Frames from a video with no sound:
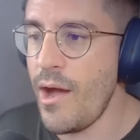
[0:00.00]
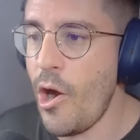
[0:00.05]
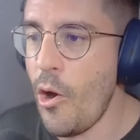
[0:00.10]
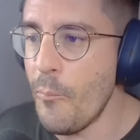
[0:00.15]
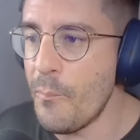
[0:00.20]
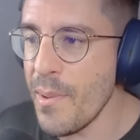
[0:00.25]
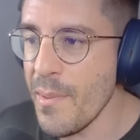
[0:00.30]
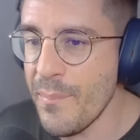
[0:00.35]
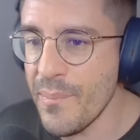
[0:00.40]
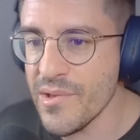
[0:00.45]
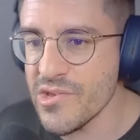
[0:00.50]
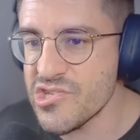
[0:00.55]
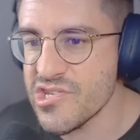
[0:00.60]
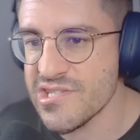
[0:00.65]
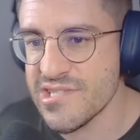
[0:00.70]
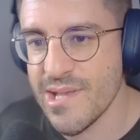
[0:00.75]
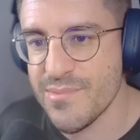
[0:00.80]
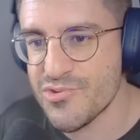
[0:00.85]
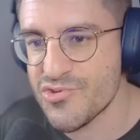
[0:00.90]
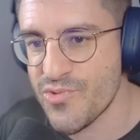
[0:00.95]
people
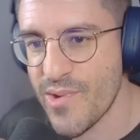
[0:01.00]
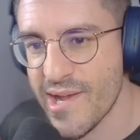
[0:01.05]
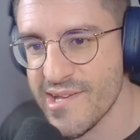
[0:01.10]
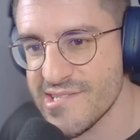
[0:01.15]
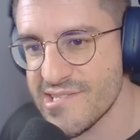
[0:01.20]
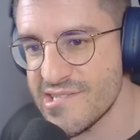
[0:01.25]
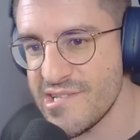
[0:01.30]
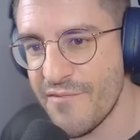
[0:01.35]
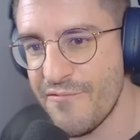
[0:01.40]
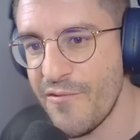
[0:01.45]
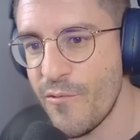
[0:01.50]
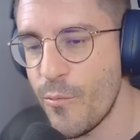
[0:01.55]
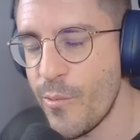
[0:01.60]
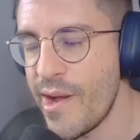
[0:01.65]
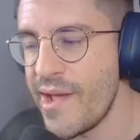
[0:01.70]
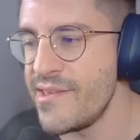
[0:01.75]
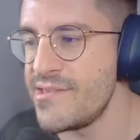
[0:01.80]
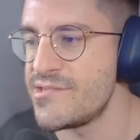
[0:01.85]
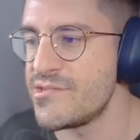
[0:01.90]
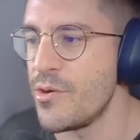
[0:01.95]
just abstract stuff
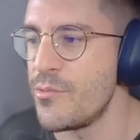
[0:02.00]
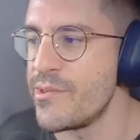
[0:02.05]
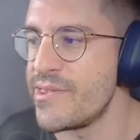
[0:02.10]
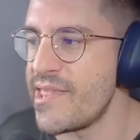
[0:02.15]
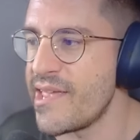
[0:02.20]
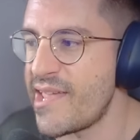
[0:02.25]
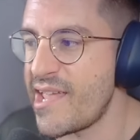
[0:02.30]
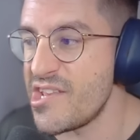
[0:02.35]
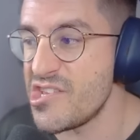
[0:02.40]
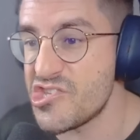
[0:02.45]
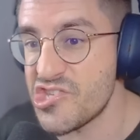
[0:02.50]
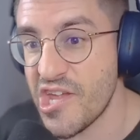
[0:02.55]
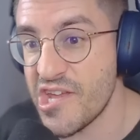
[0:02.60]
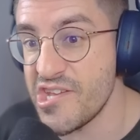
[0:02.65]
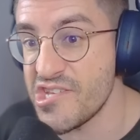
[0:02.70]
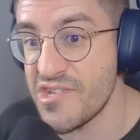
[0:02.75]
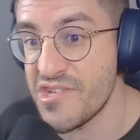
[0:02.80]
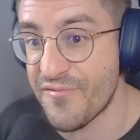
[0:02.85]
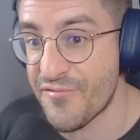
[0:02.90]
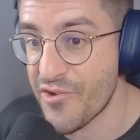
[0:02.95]
away so they can
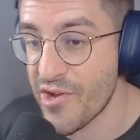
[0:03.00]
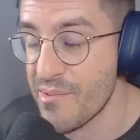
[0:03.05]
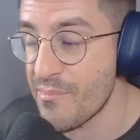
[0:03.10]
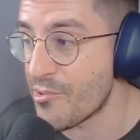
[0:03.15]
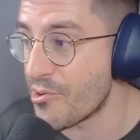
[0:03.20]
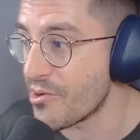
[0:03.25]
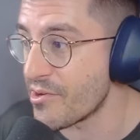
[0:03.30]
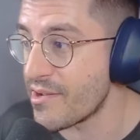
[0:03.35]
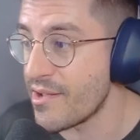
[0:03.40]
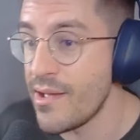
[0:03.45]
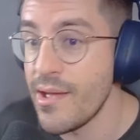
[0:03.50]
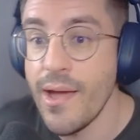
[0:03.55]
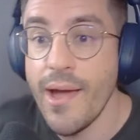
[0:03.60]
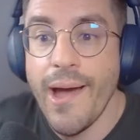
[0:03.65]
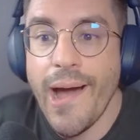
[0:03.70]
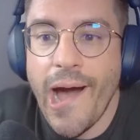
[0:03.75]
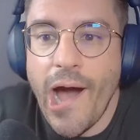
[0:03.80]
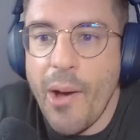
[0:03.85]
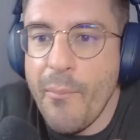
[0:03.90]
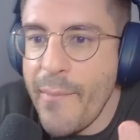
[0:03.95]
change the framework.
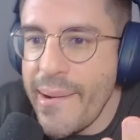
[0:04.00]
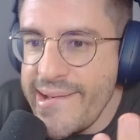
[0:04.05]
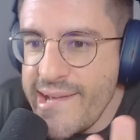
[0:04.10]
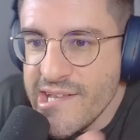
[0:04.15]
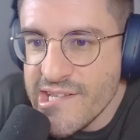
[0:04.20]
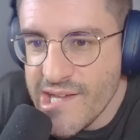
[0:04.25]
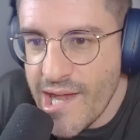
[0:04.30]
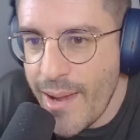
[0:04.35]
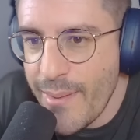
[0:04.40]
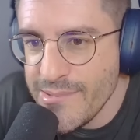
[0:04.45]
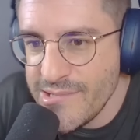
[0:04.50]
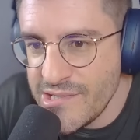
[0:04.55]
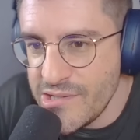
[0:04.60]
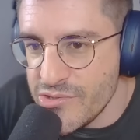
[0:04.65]
How many times did you